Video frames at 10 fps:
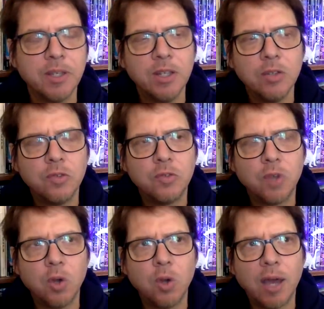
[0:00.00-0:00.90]

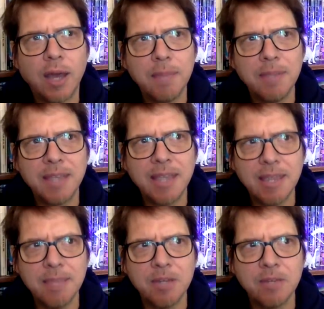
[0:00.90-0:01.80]
So I
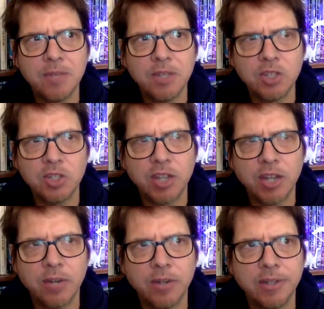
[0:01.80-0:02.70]
became a
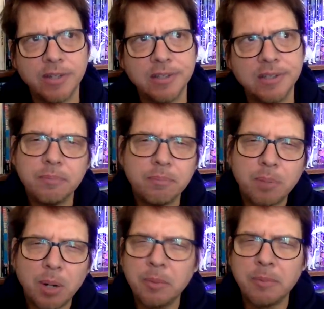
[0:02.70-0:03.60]
vegetarian
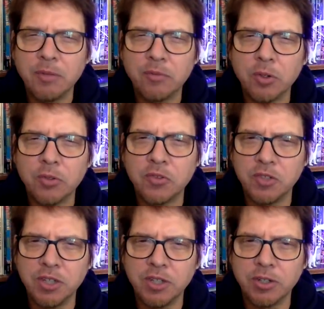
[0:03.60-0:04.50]
probably my first
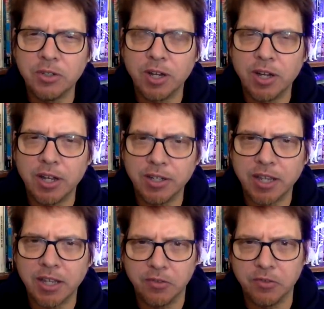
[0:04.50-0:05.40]
year at
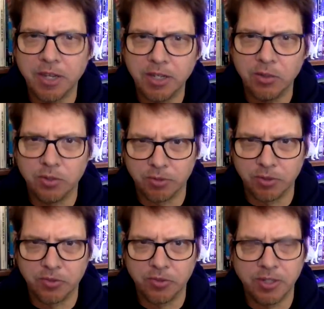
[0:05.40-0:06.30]
Kent State
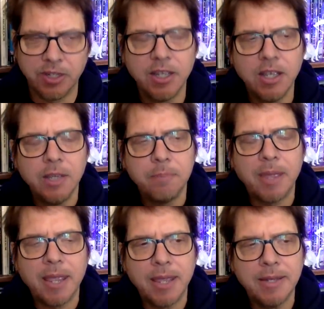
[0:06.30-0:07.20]
University.
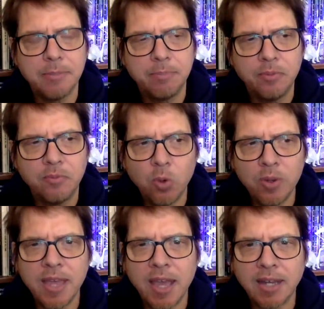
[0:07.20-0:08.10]
And before
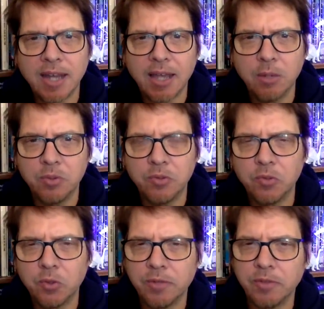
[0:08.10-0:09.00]
that, I was
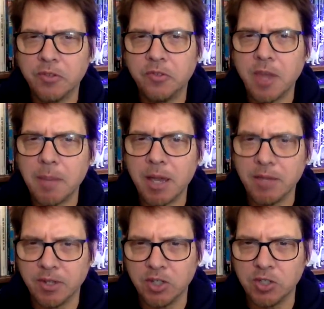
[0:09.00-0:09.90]
sort of a semi
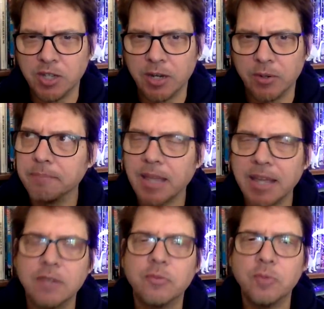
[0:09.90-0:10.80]
vegetarian. I
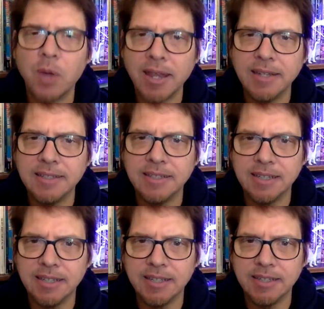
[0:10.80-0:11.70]
had a friend
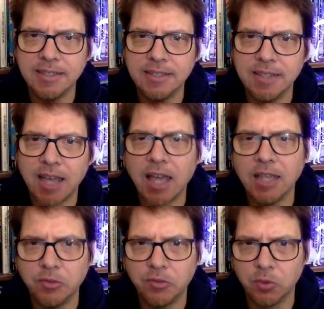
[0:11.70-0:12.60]
in
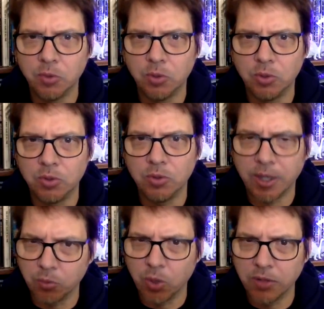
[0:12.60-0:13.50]
high school
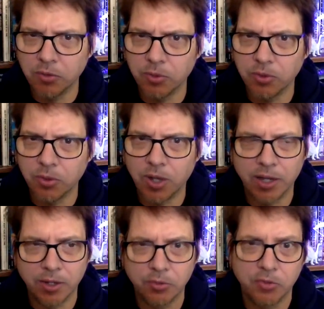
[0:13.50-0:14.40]
at Wadsworth,
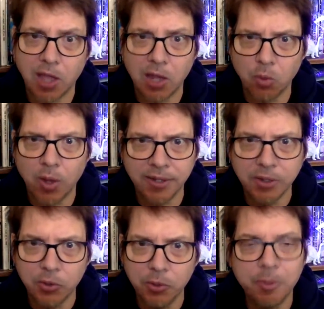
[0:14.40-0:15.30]
Ohio, Scott
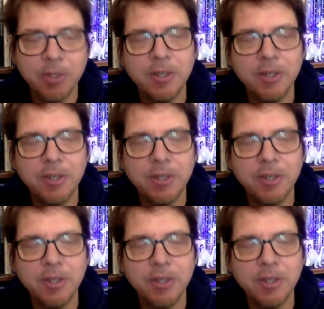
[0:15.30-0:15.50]
Weinkoop,